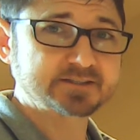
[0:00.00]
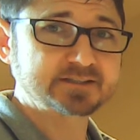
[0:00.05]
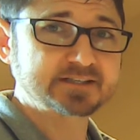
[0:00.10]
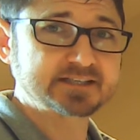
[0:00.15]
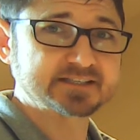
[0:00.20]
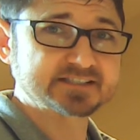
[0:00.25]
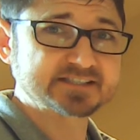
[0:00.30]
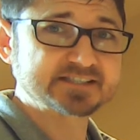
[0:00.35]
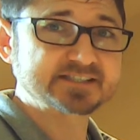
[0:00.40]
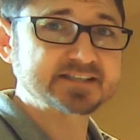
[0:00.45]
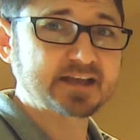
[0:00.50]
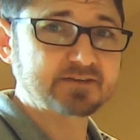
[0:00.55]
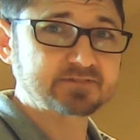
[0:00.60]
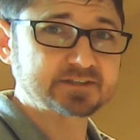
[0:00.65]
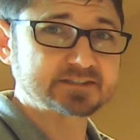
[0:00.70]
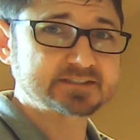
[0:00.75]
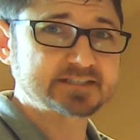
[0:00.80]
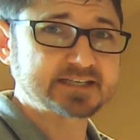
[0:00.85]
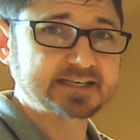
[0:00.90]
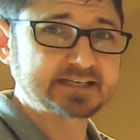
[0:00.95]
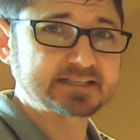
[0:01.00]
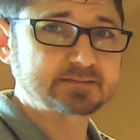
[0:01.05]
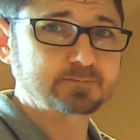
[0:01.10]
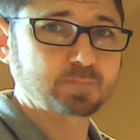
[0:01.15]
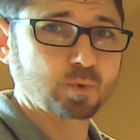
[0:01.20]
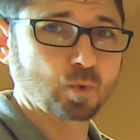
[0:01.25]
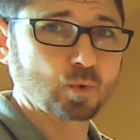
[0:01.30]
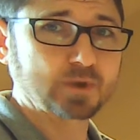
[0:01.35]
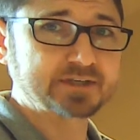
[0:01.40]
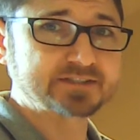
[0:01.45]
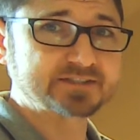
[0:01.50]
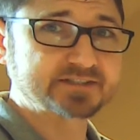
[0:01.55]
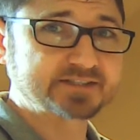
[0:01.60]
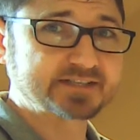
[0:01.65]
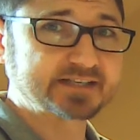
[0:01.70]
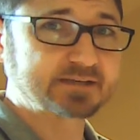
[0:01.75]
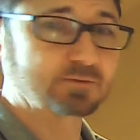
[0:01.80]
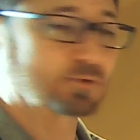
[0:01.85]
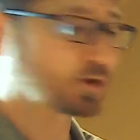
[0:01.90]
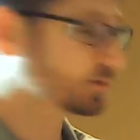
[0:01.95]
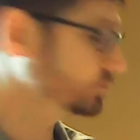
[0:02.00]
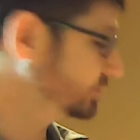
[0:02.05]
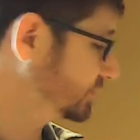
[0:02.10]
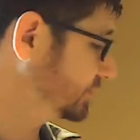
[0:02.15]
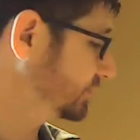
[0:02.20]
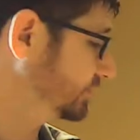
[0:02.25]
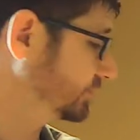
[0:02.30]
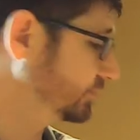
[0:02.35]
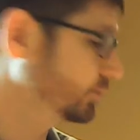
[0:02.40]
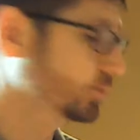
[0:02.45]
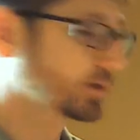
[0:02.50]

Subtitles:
is 17.02